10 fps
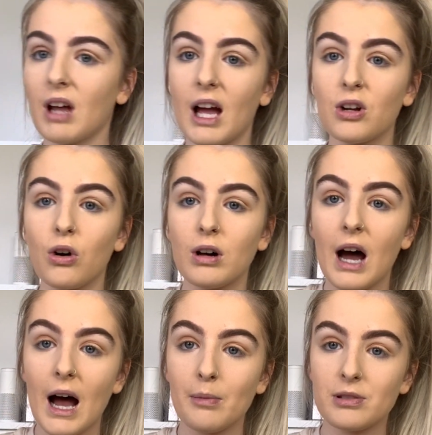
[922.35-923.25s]
I got
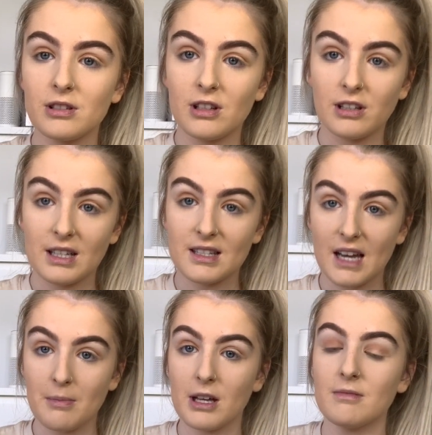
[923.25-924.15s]
absolutely
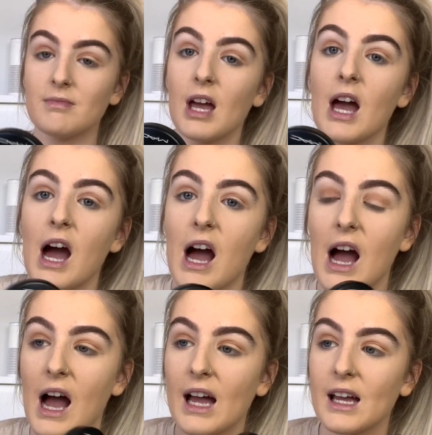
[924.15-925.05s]
steaming.
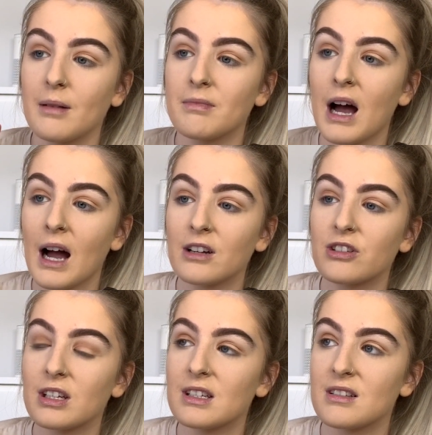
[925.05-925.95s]
I am
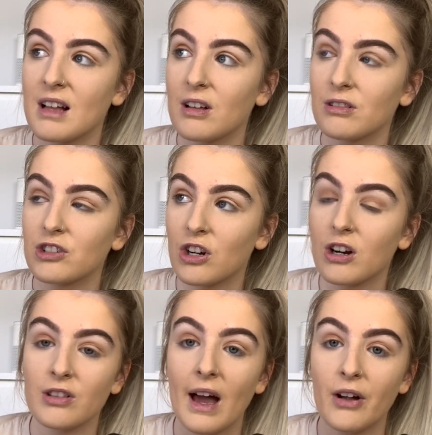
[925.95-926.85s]
actually still
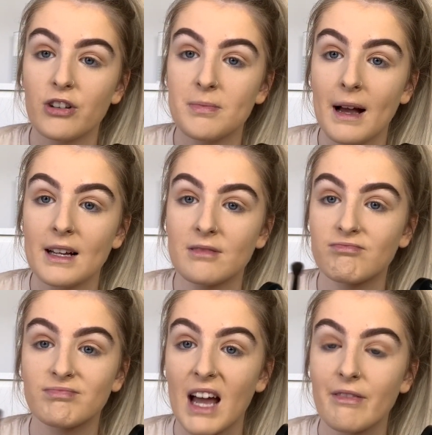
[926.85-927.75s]
sure that I got spiked,
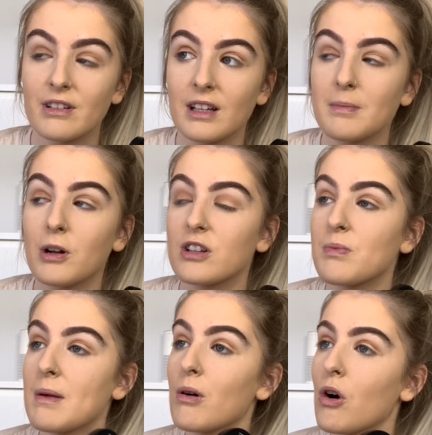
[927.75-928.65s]
definitely, because
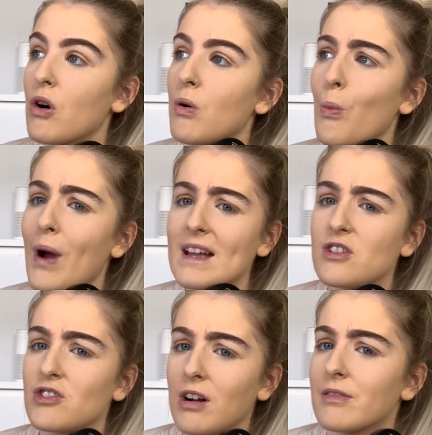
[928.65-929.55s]
we were all way too
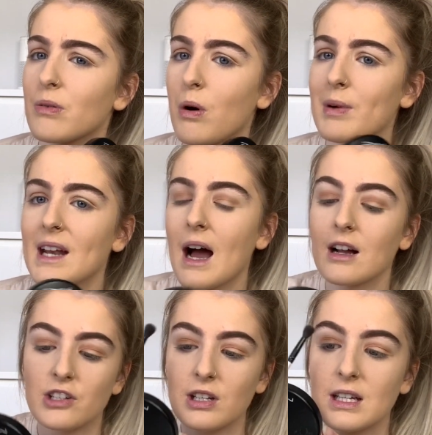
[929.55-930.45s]
drunk for what we had
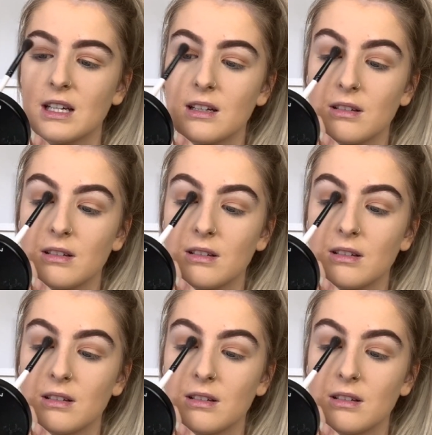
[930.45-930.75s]
actually